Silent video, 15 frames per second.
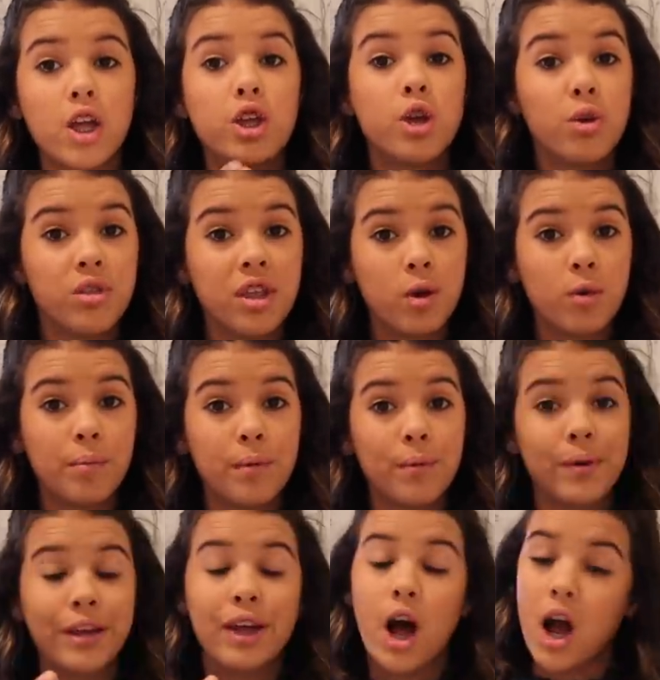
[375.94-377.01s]
would be
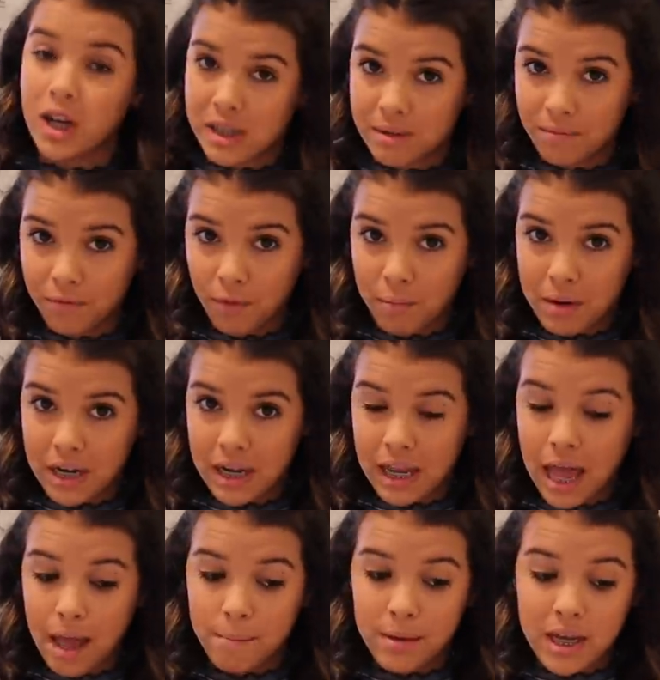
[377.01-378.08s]
really awesome for me to
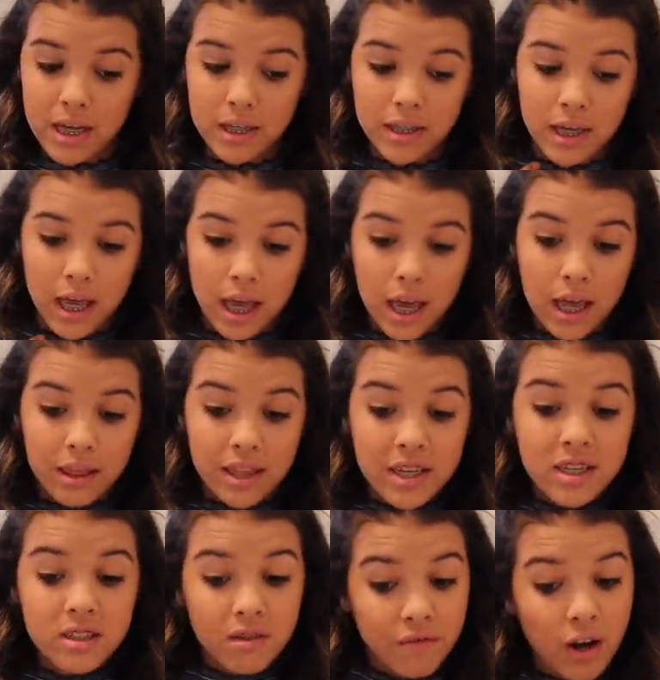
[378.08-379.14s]
get, because
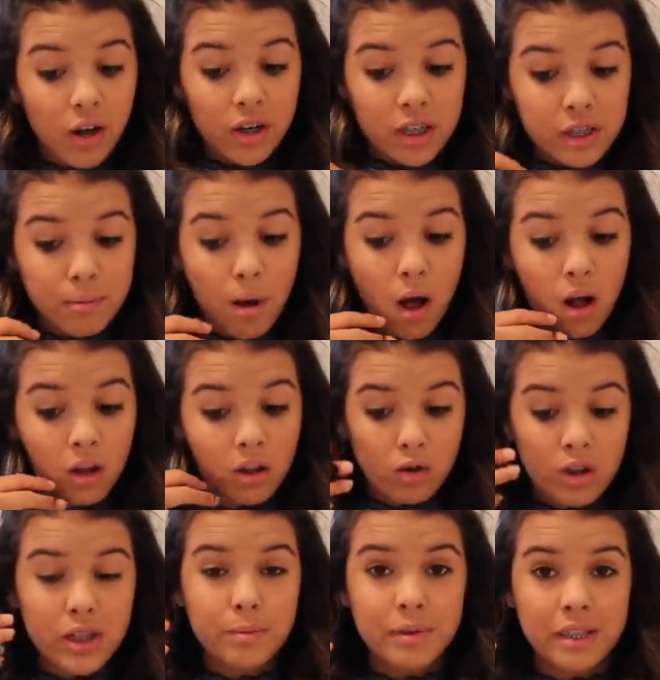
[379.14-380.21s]
this is a very small
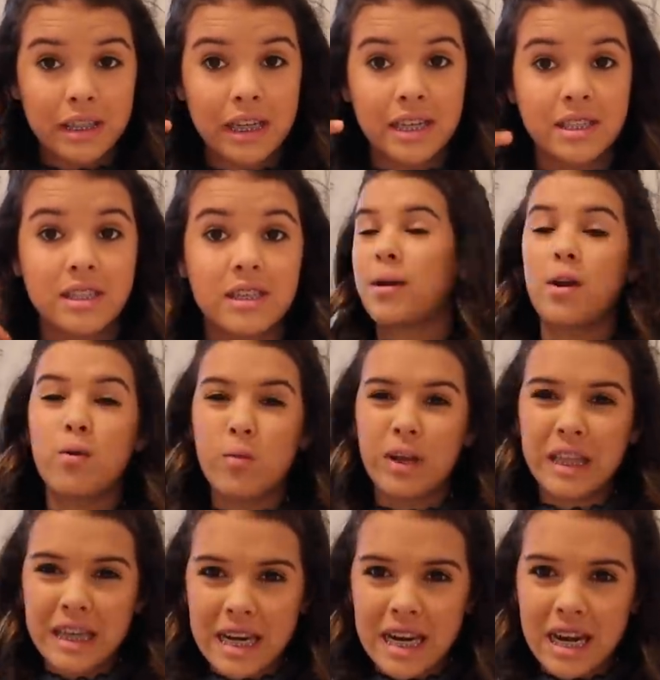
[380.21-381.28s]
Christmas list, but I don't
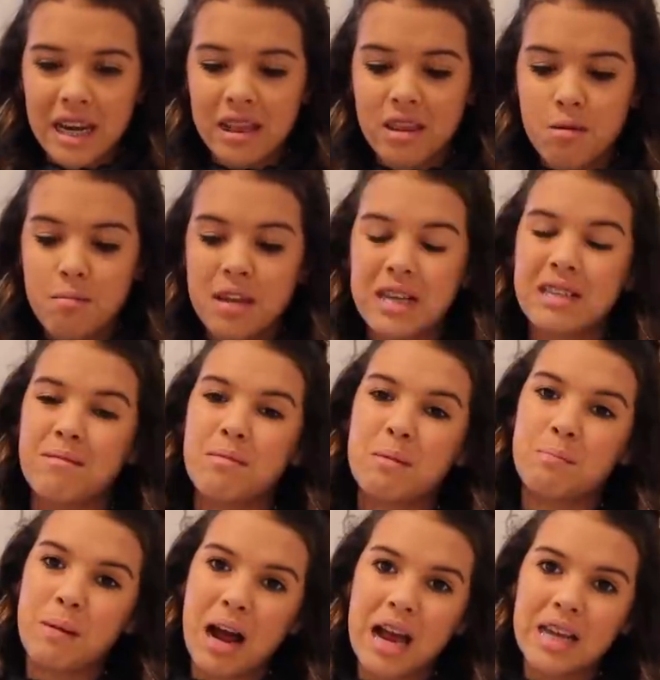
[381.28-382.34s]
really need anything because I've
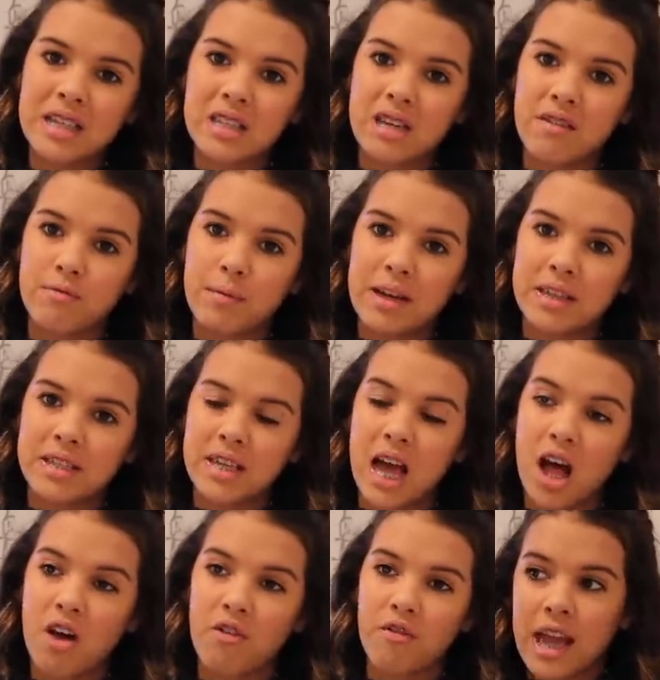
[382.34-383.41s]
been buying stuff
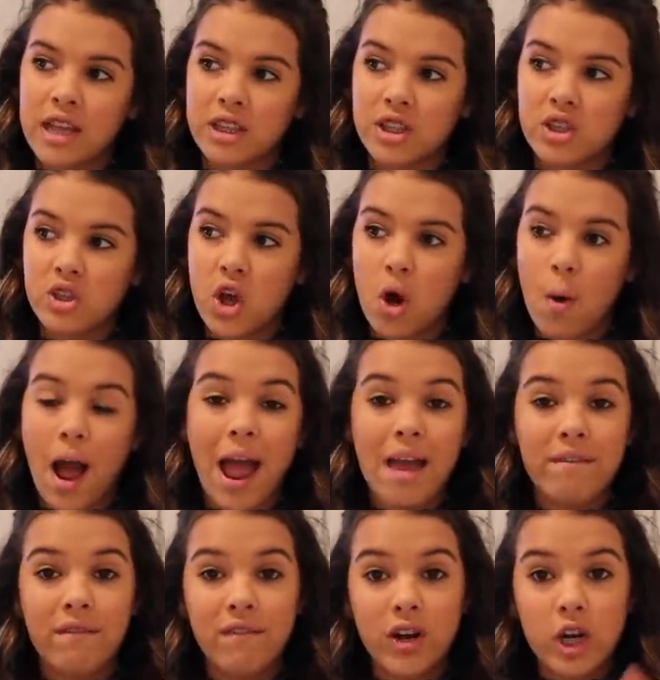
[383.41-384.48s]
myself, and so I
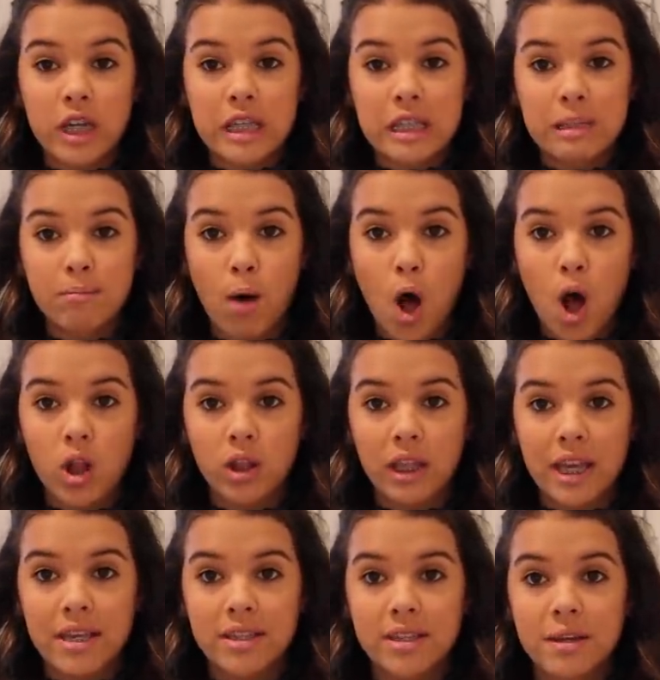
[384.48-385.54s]
have a very small
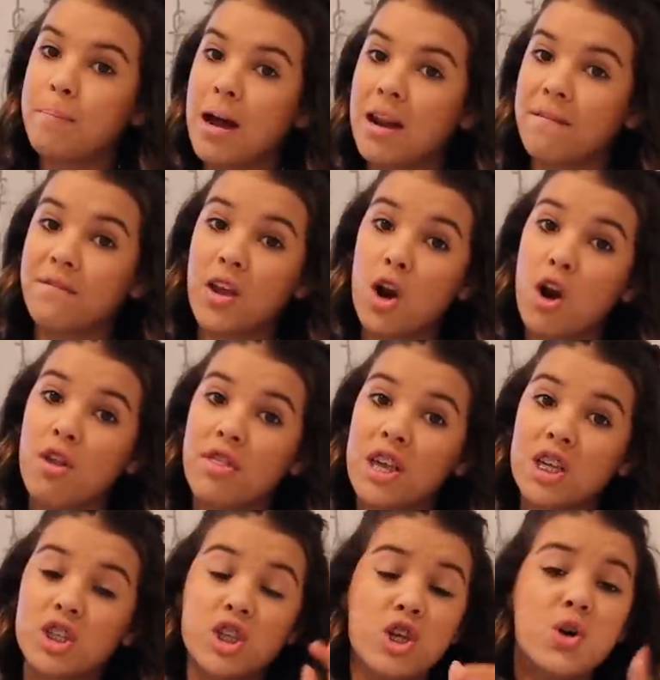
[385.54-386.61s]
list. But if there are
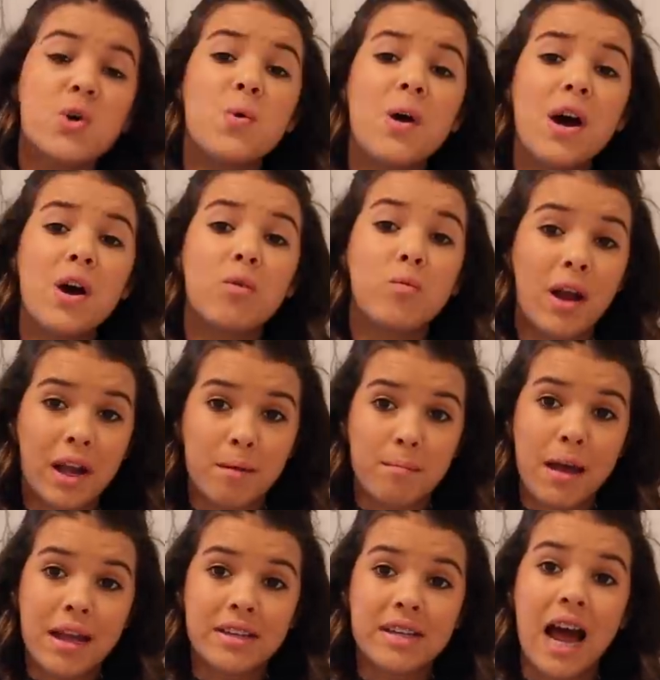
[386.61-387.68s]
things you
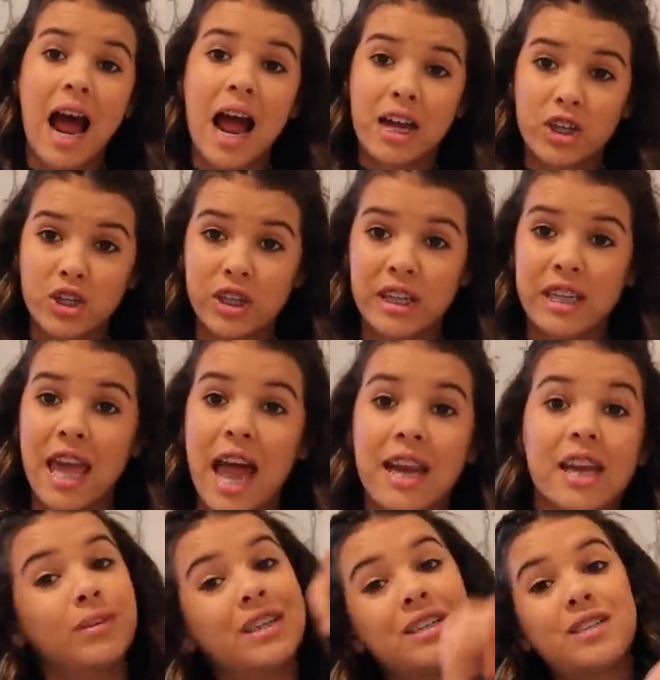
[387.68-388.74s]
recommend I should
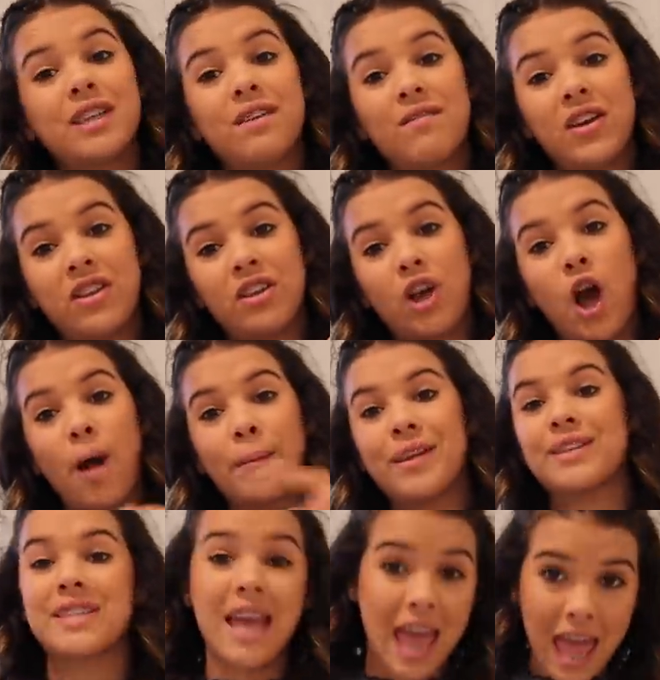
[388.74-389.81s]
get, please leave it in the comments.